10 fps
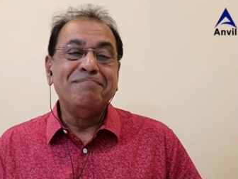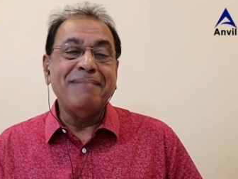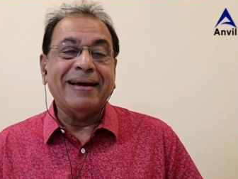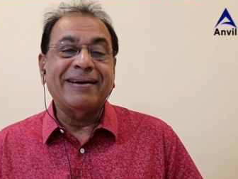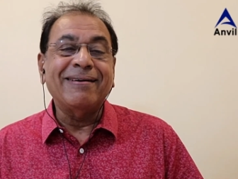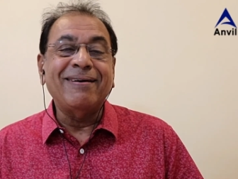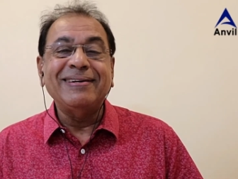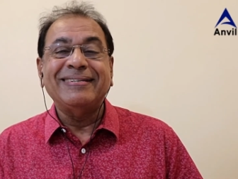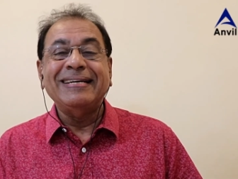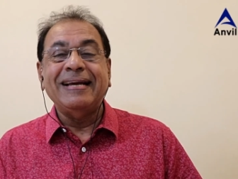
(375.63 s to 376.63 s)

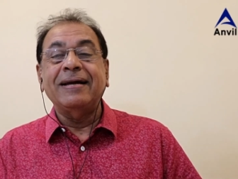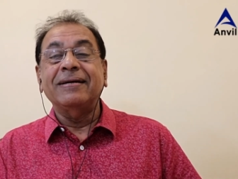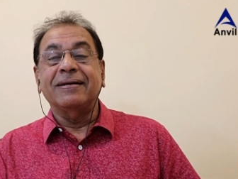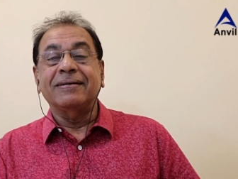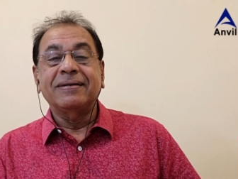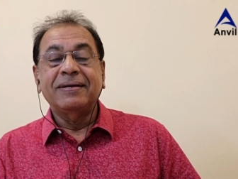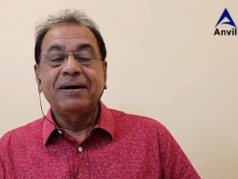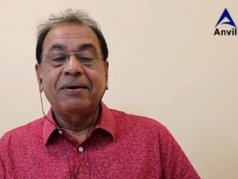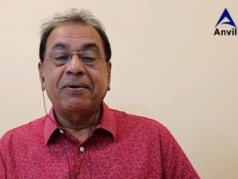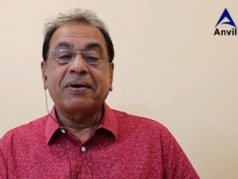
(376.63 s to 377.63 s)
McDonald's in
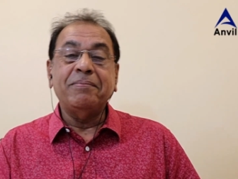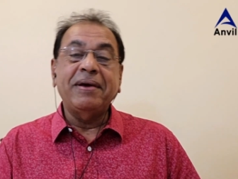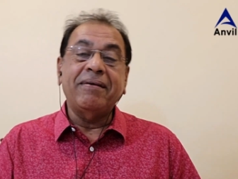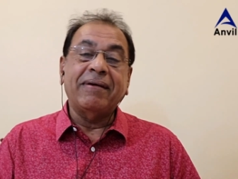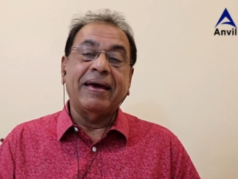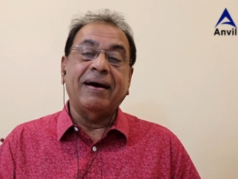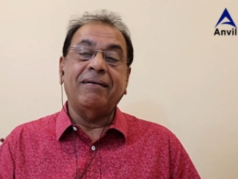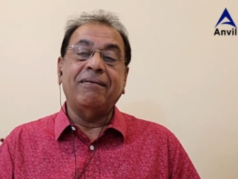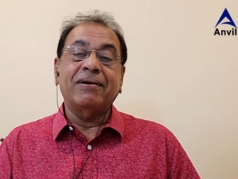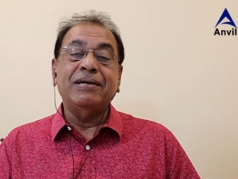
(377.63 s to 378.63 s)
London or
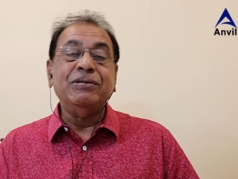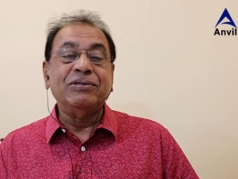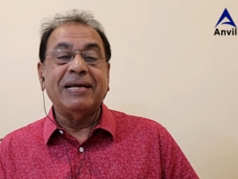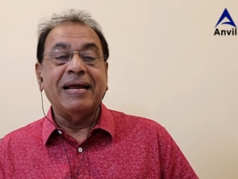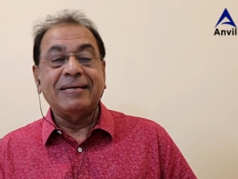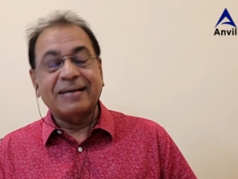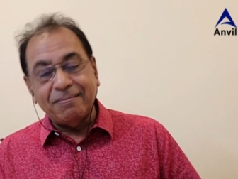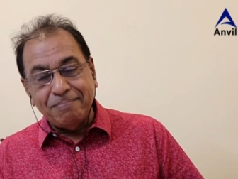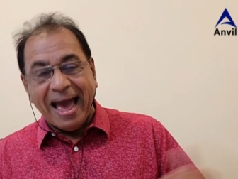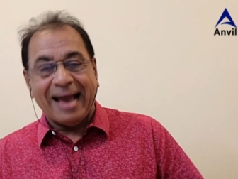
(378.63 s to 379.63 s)
America or New Zealand.
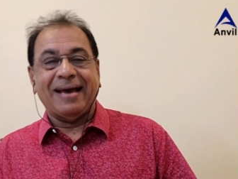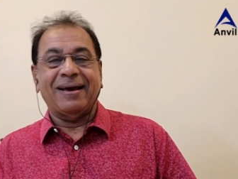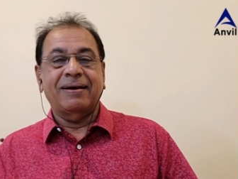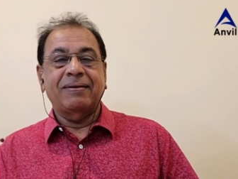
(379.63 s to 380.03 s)
Come back.